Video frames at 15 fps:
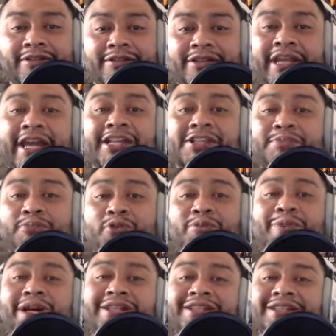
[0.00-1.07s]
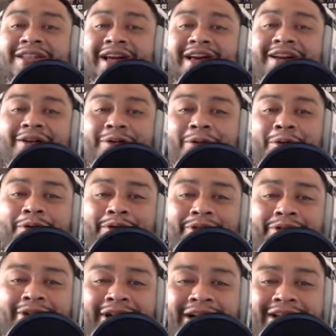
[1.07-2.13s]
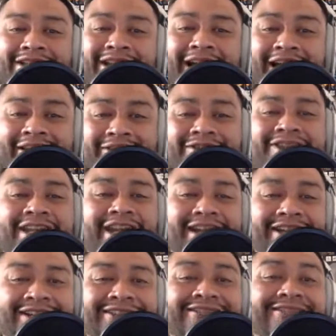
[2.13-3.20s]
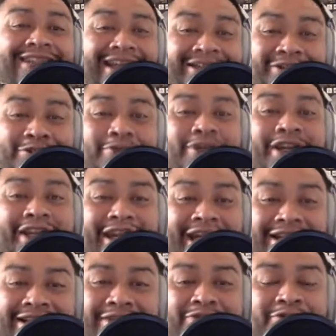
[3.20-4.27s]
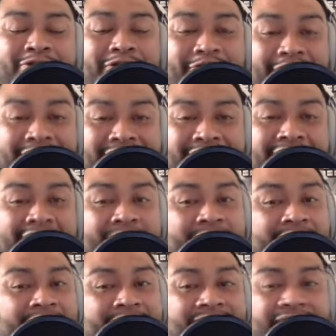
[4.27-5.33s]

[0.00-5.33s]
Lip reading: Yes, Boom has a lot of older titles that do kick ass. I do agree, the anime.